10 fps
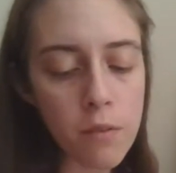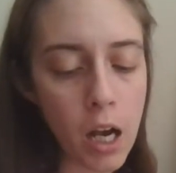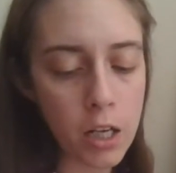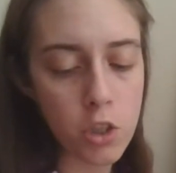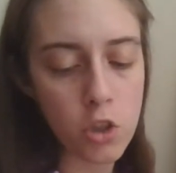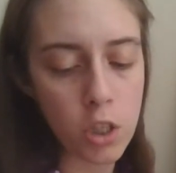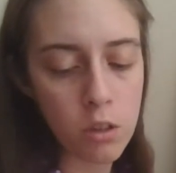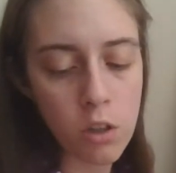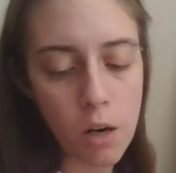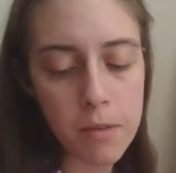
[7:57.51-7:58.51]
of
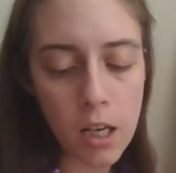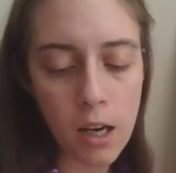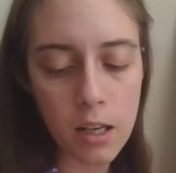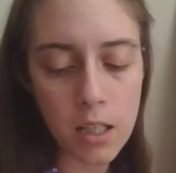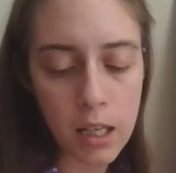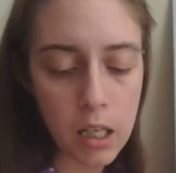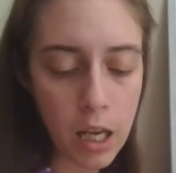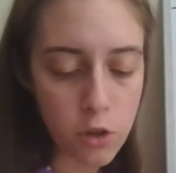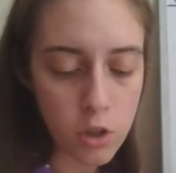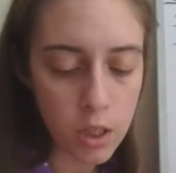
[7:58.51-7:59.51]
oxygen, carbon dioxide, and
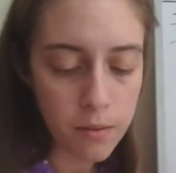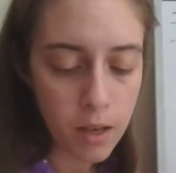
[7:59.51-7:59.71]
nitrogen,